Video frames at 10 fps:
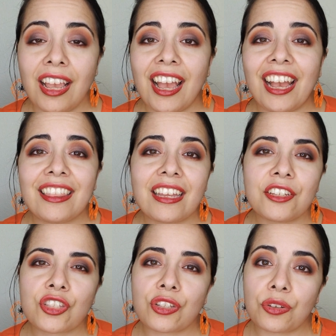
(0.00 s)
And that is
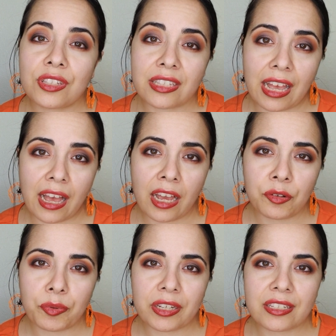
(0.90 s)
so sad,
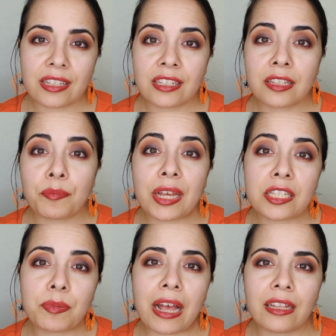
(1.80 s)
because this is the
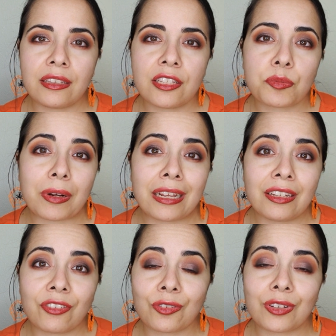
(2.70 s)
best palette this brand
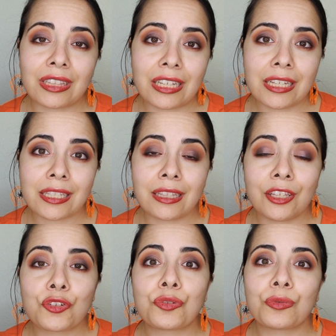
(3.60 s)
ever released, and they
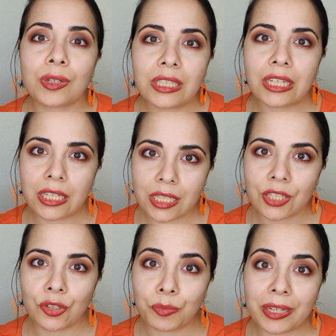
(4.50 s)
should really
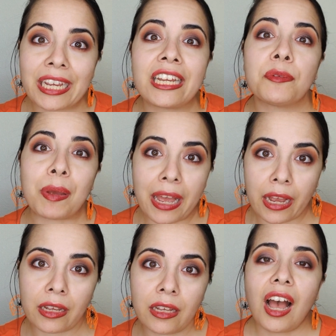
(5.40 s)
consider bringing it back.